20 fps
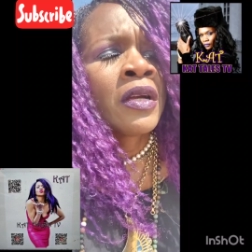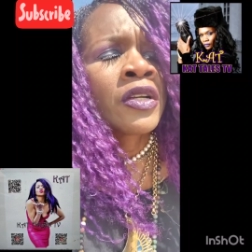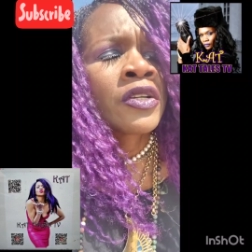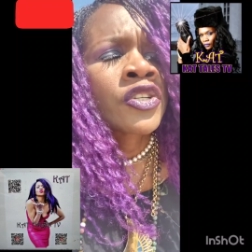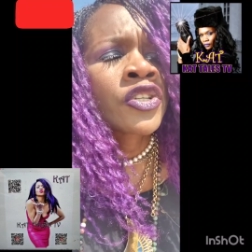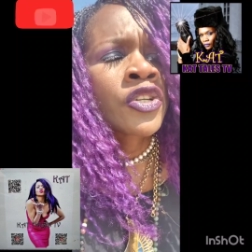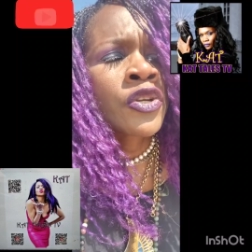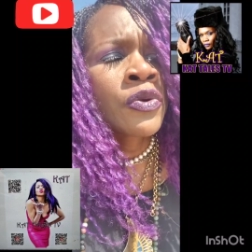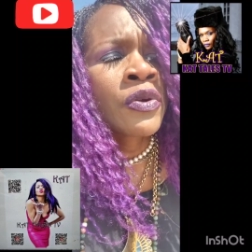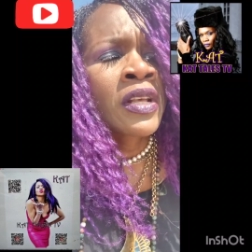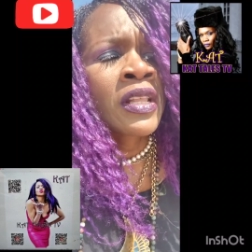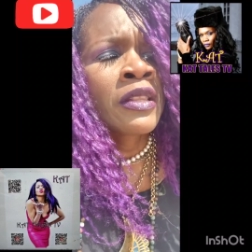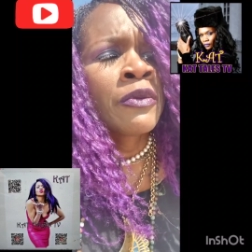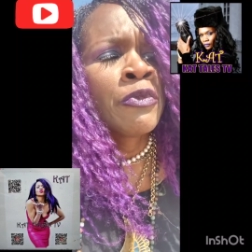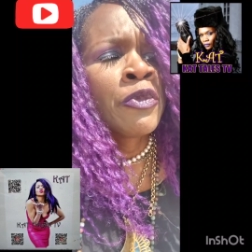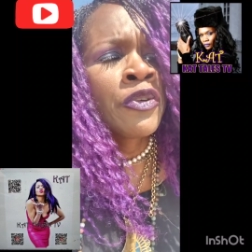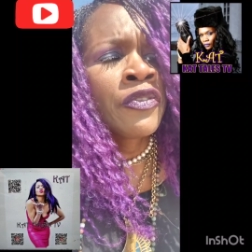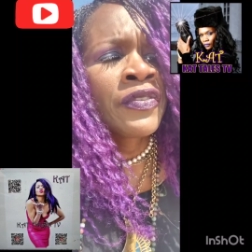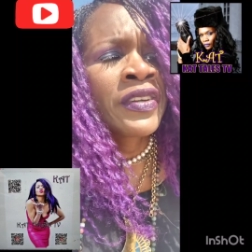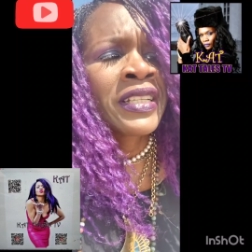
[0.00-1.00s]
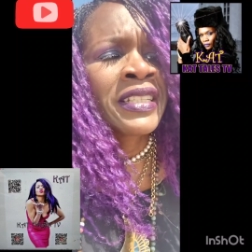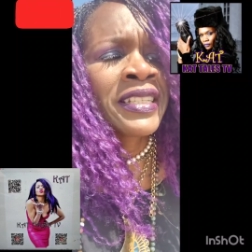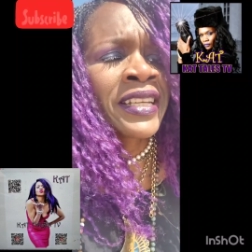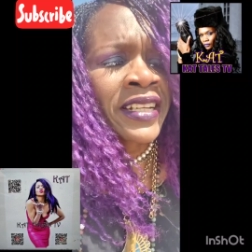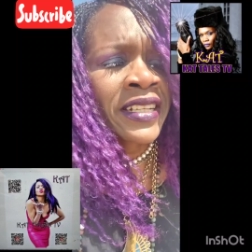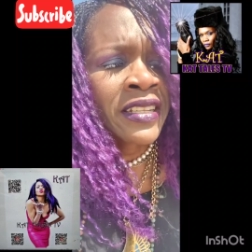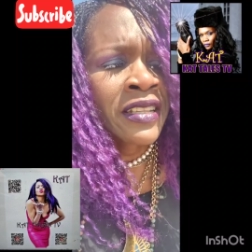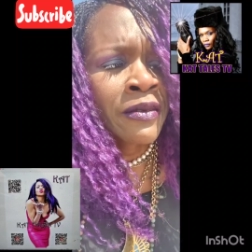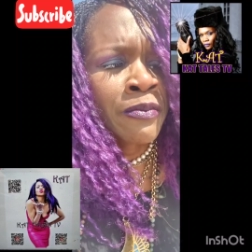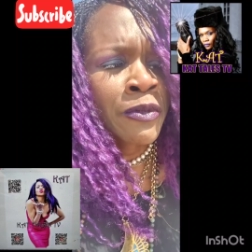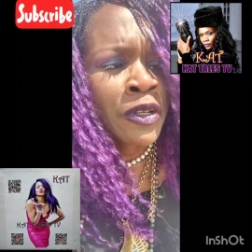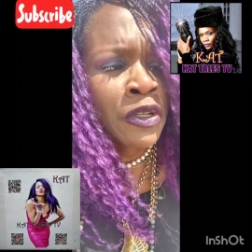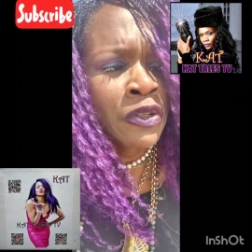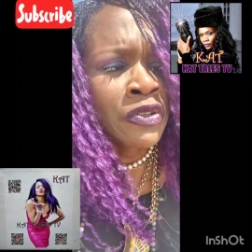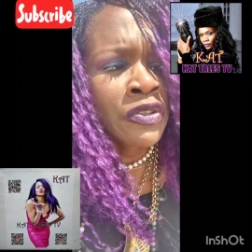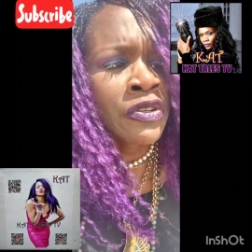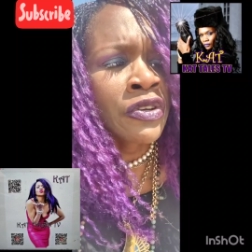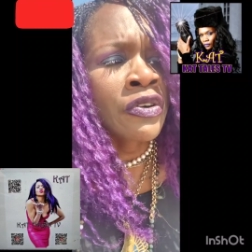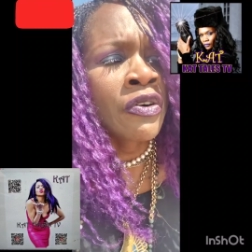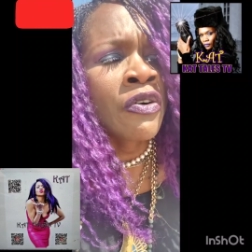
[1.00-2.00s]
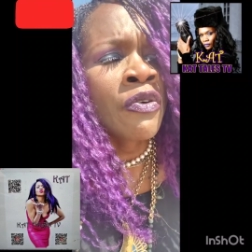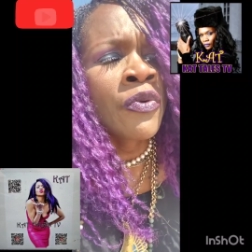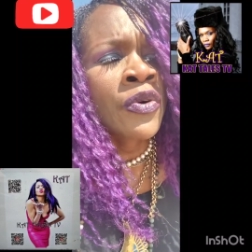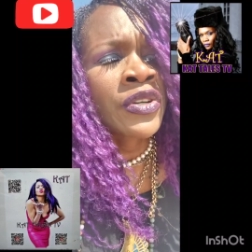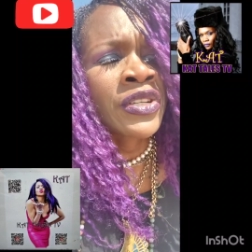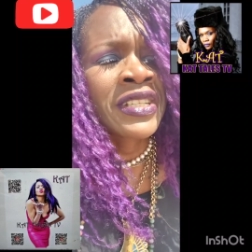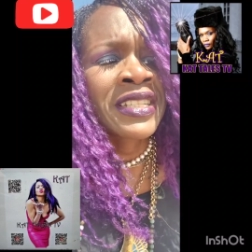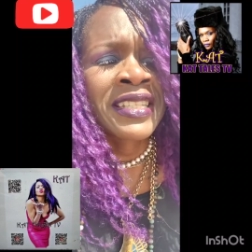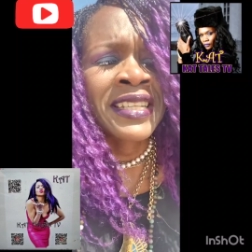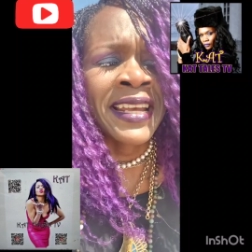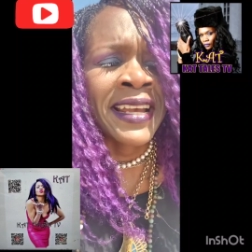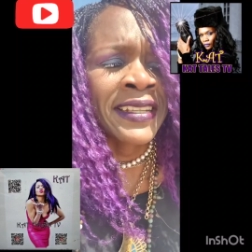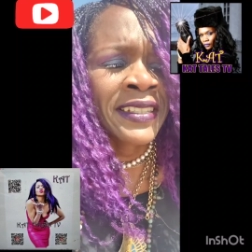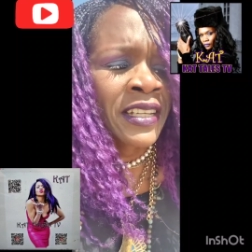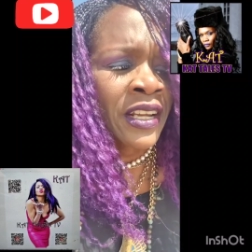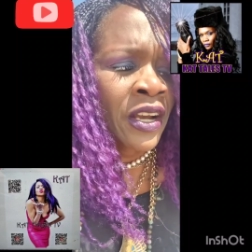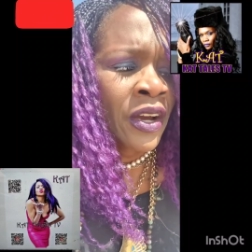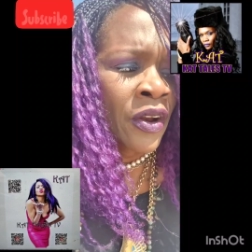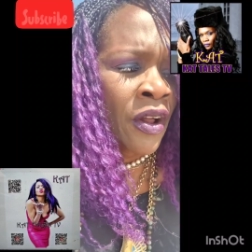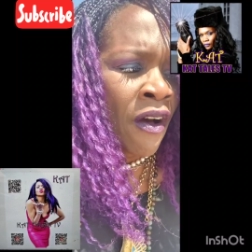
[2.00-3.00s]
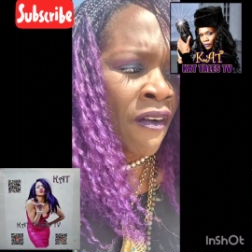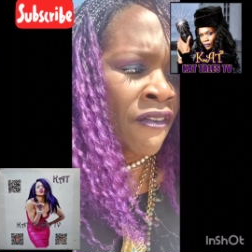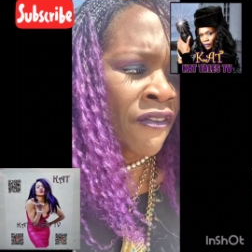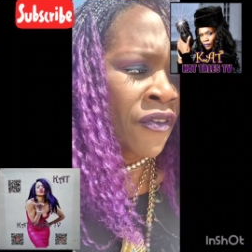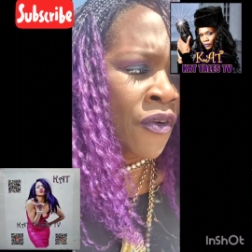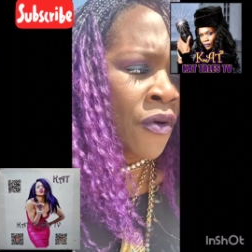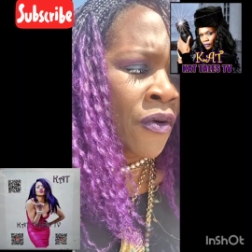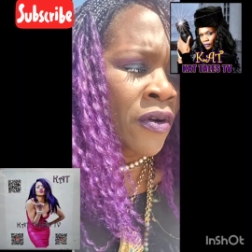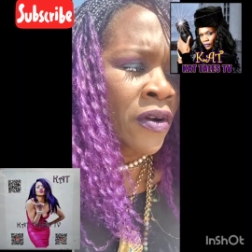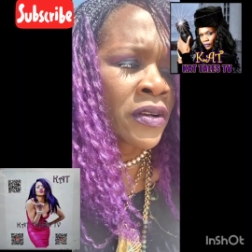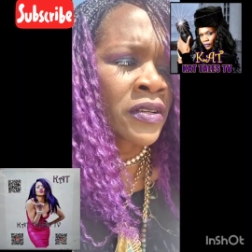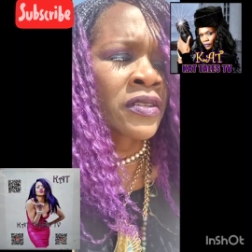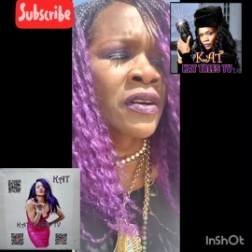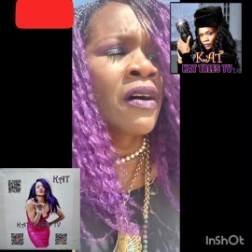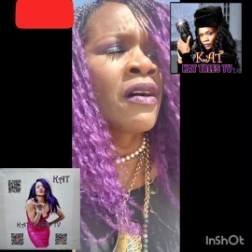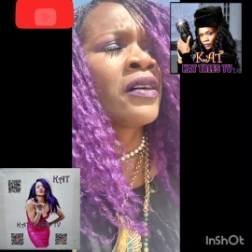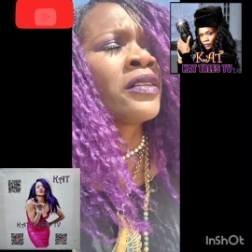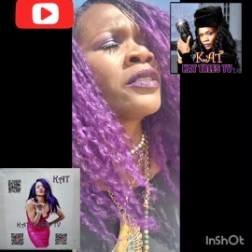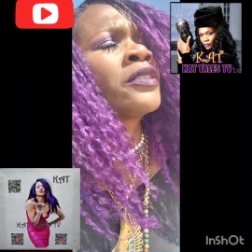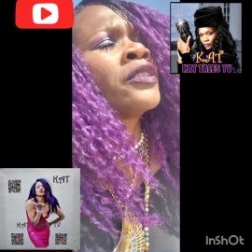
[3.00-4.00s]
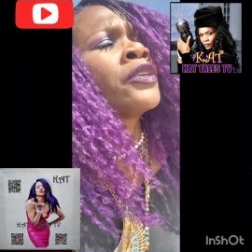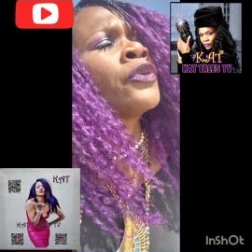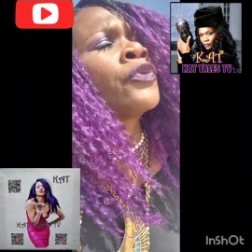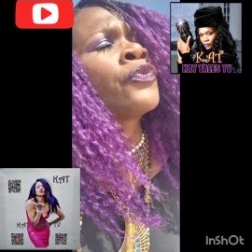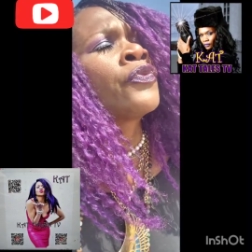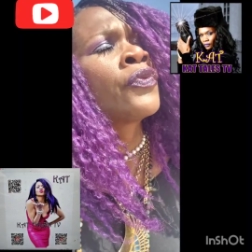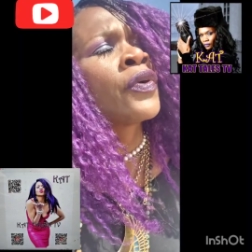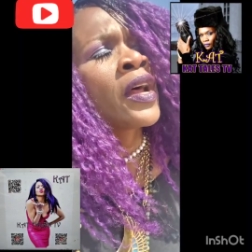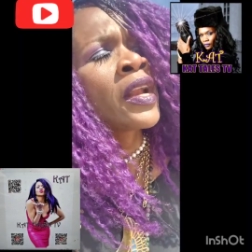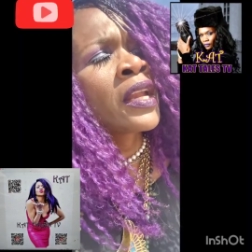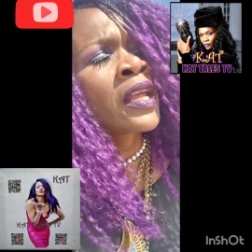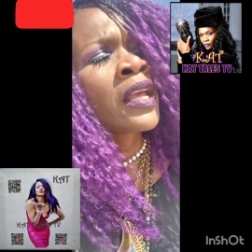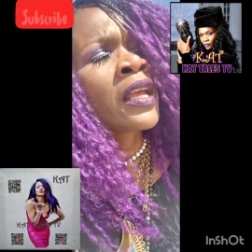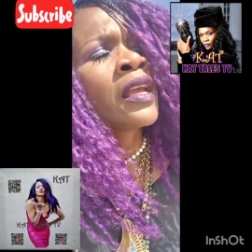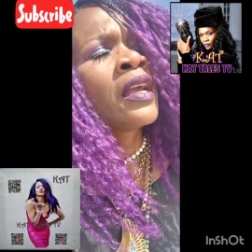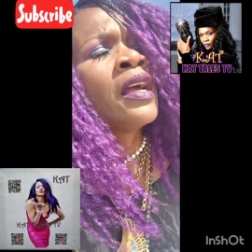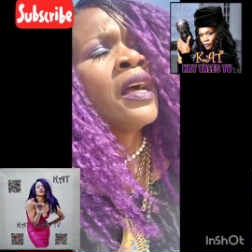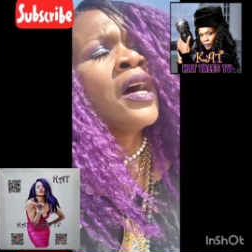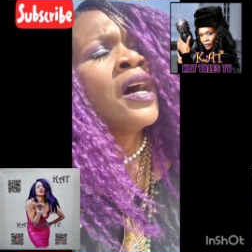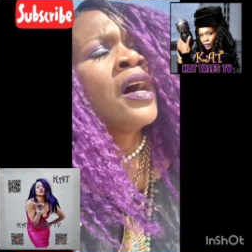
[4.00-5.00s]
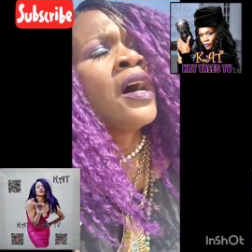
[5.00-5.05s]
shooting the movie Dicks the Musical, where she's dancing on all fours, also running